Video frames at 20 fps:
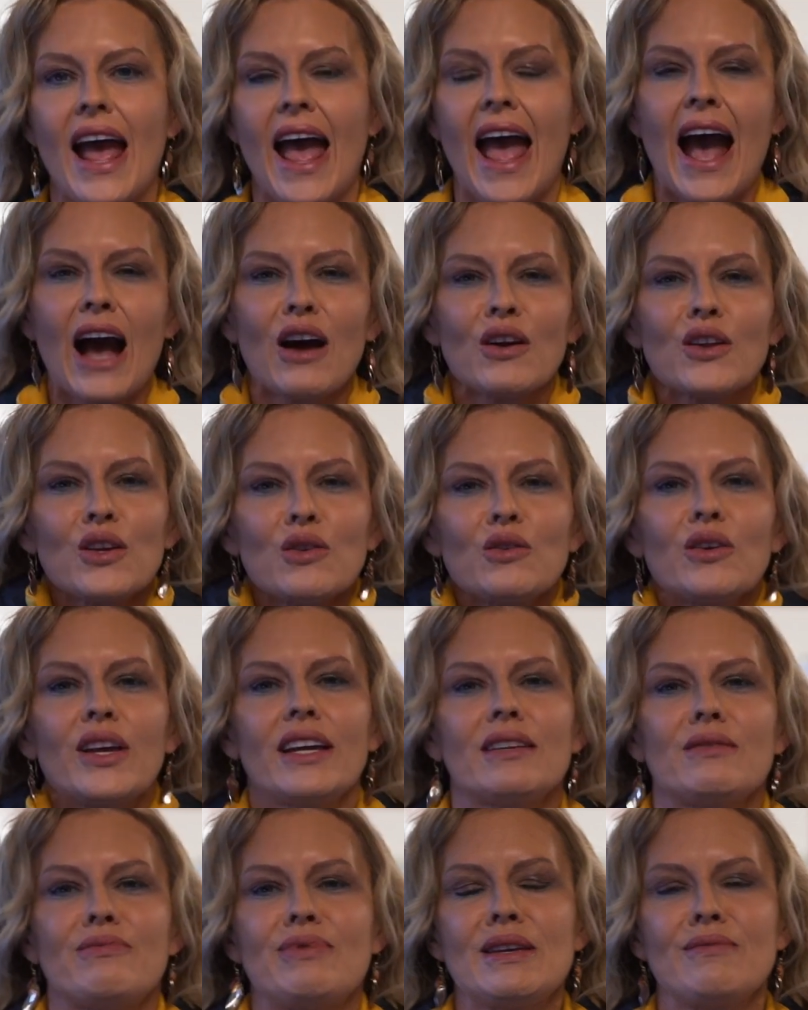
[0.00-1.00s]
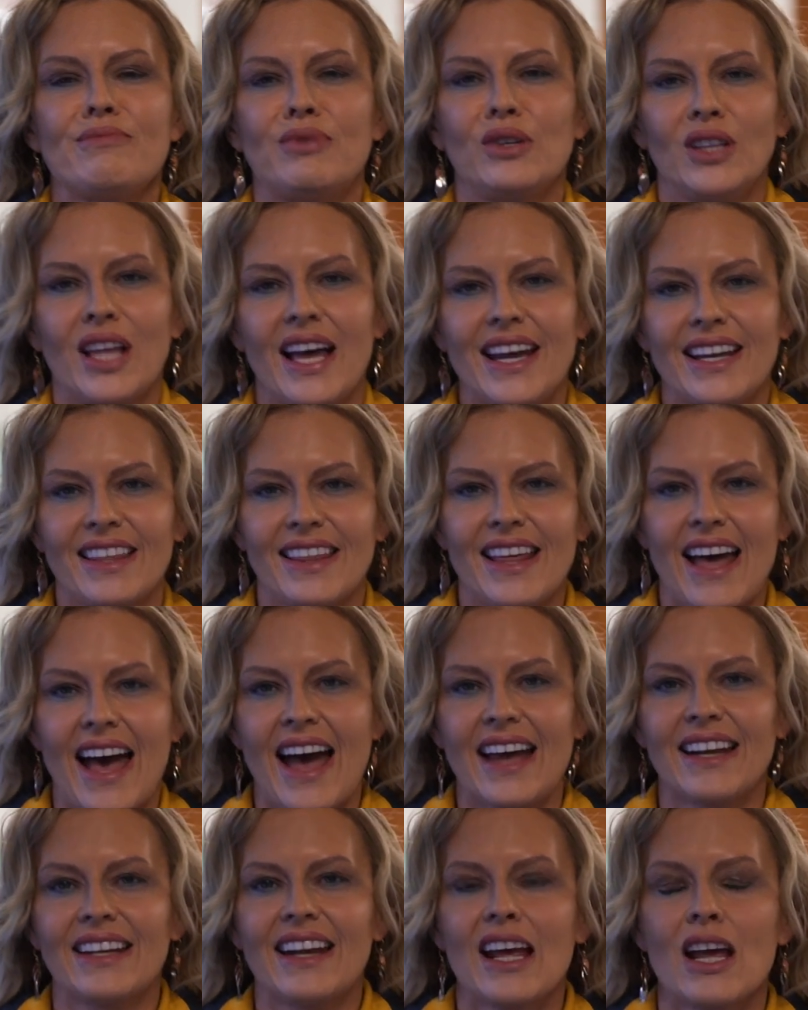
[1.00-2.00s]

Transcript: How do you get people like that?